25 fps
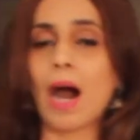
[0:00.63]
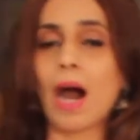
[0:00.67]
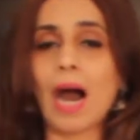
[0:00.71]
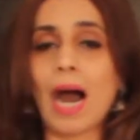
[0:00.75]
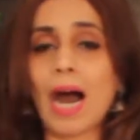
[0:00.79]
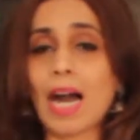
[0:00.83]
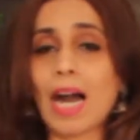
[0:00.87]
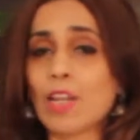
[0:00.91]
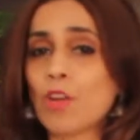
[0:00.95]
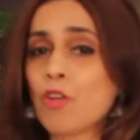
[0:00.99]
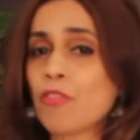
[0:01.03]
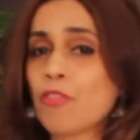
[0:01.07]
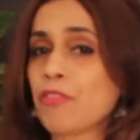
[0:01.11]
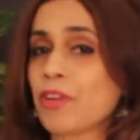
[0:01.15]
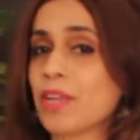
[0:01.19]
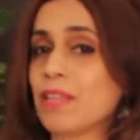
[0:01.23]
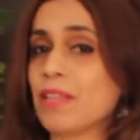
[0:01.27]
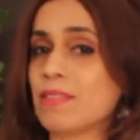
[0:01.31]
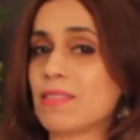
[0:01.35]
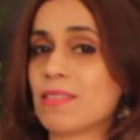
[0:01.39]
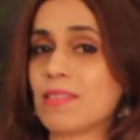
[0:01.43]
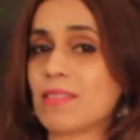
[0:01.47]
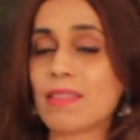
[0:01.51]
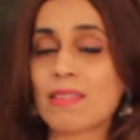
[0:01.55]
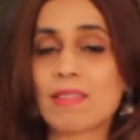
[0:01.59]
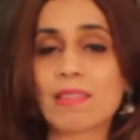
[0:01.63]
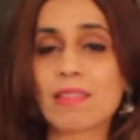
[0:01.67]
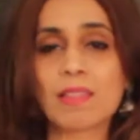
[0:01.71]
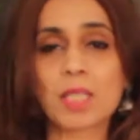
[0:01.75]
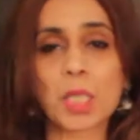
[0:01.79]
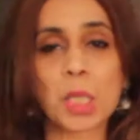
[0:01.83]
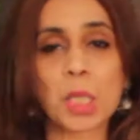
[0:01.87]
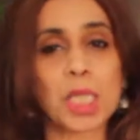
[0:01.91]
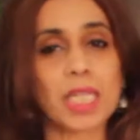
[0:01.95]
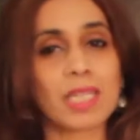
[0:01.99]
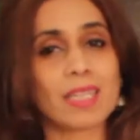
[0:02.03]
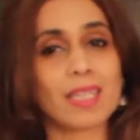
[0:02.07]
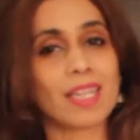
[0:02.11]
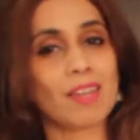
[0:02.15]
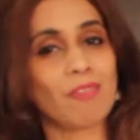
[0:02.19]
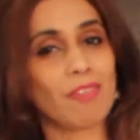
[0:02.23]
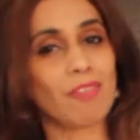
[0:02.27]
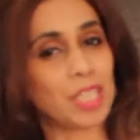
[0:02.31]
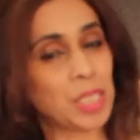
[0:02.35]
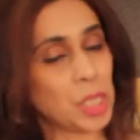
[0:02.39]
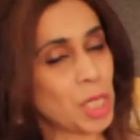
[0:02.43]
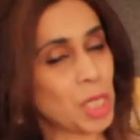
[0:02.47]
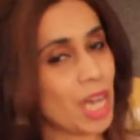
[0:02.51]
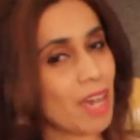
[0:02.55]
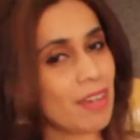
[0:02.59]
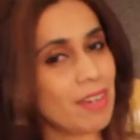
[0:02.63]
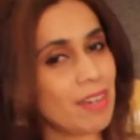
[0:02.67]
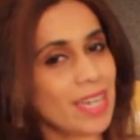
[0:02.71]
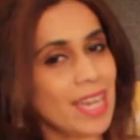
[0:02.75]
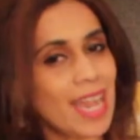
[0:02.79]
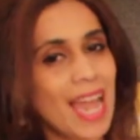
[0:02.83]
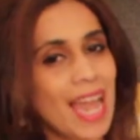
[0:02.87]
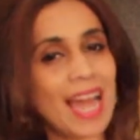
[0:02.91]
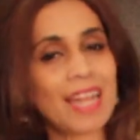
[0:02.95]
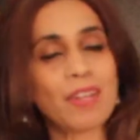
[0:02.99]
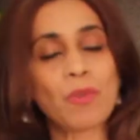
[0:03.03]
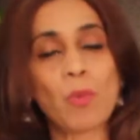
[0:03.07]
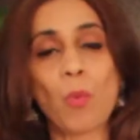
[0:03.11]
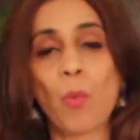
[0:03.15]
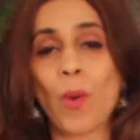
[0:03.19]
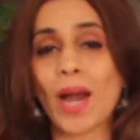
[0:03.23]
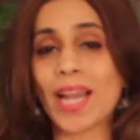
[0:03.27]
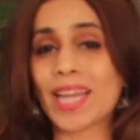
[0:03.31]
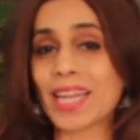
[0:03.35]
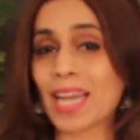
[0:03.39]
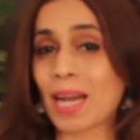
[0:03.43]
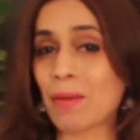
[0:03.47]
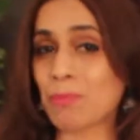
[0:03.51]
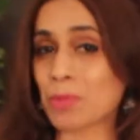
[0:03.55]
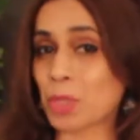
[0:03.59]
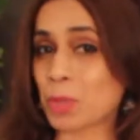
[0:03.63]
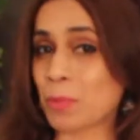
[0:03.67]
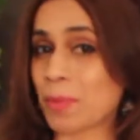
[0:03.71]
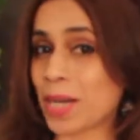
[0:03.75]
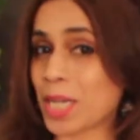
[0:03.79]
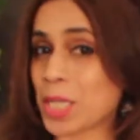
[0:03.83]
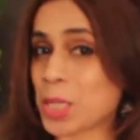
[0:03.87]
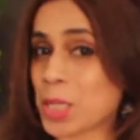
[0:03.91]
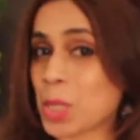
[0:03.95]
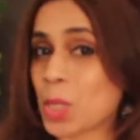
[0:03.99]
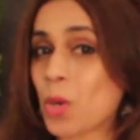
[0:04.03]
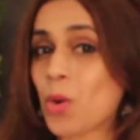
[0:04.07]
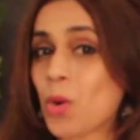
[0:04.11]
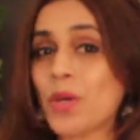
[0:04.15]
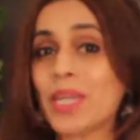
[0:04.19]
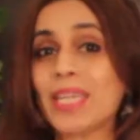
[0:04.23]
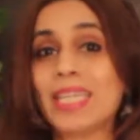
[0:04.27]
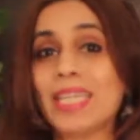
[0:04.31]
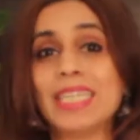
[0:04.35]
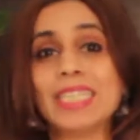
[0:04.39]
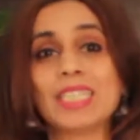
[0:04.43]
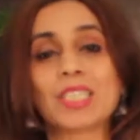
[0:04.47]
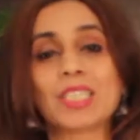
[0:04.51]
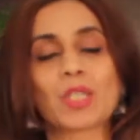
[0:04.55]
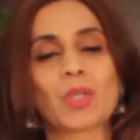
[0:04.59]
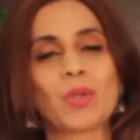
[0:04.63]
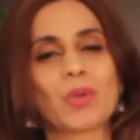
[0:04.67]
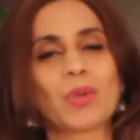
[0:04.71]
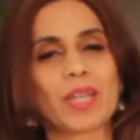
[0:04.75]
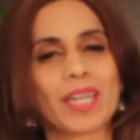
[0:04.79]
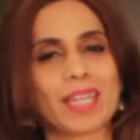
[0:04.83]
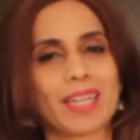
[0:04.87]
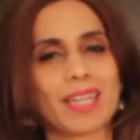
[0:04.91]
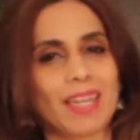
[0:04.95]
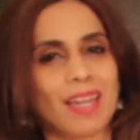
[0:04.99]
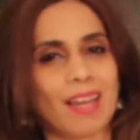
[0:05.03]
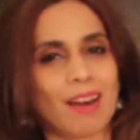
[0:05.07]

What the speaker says: Hello friends, this is Sheetal Vanjari and welcome to my show Eat, Cooking,